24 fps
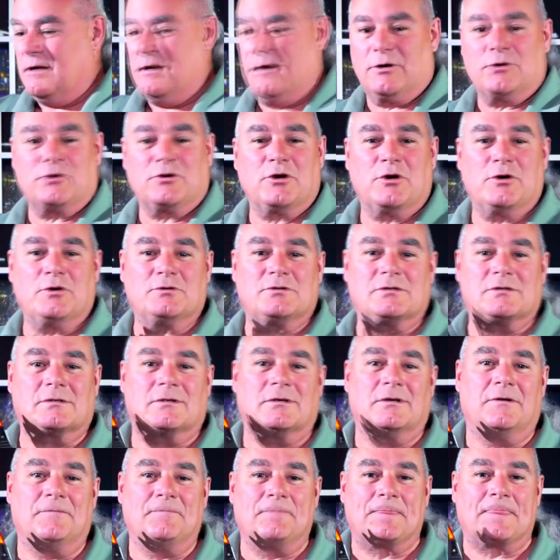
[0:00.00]
Aertos
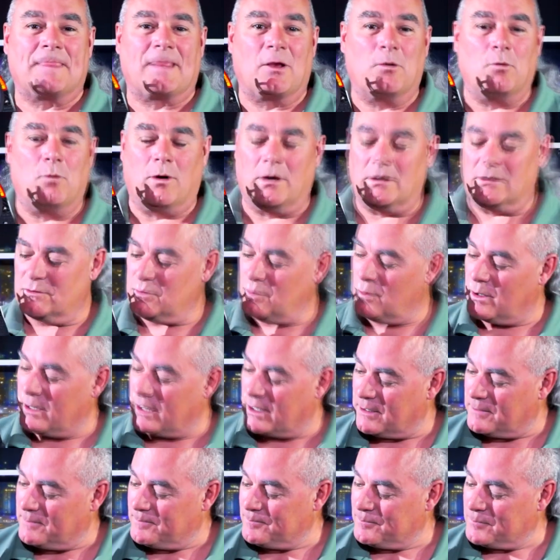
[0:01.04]

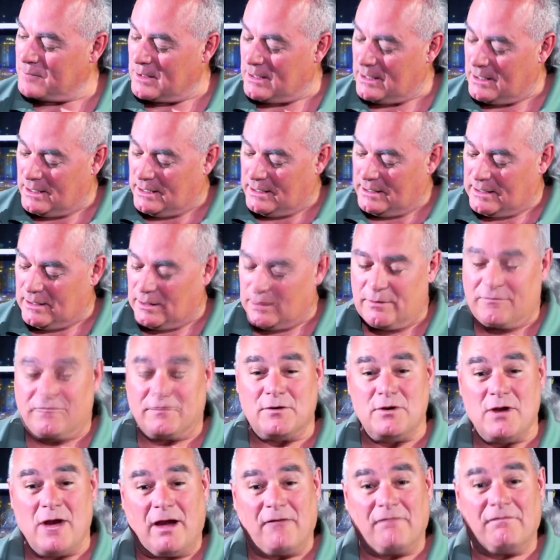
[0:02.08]
120. Now,
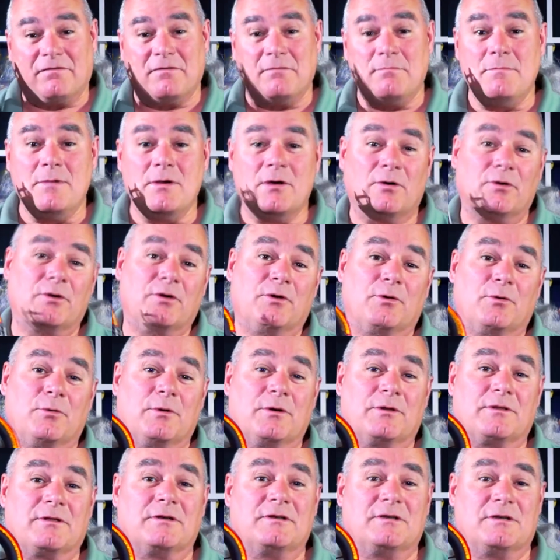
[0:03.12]
if you're not familiar
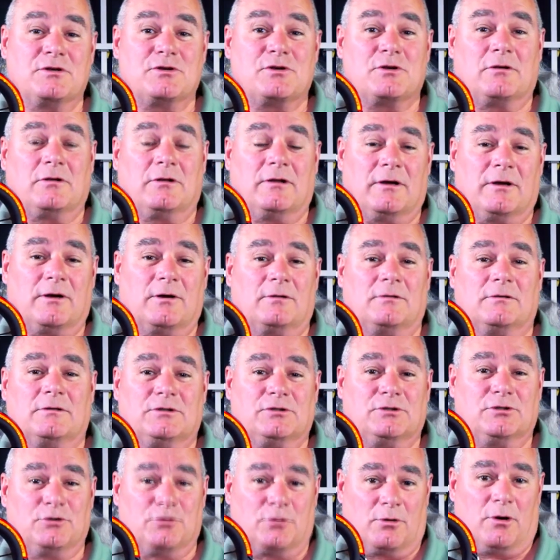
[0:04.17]
with the Digital
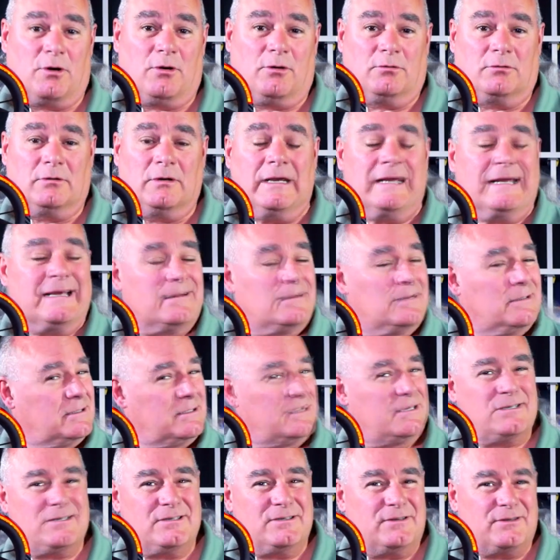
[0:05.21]
Aerolus drone,
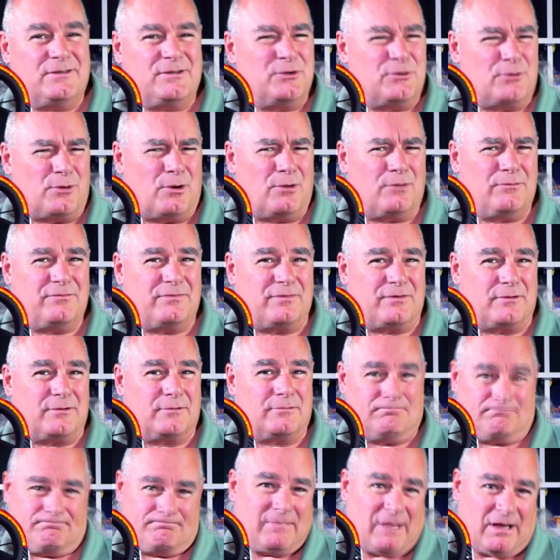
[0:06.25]
this isn't the drone
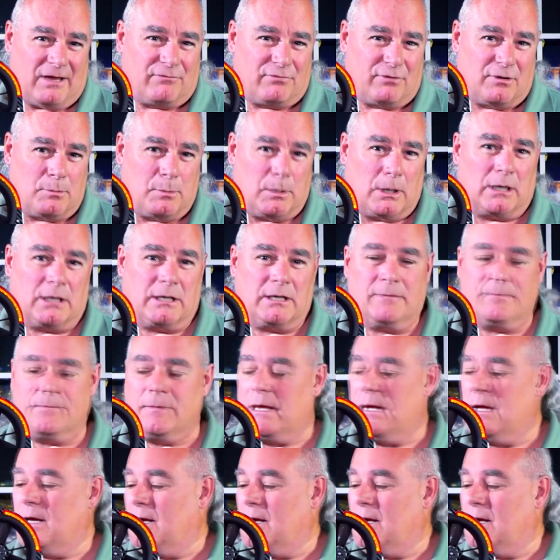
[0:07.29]
for everybody.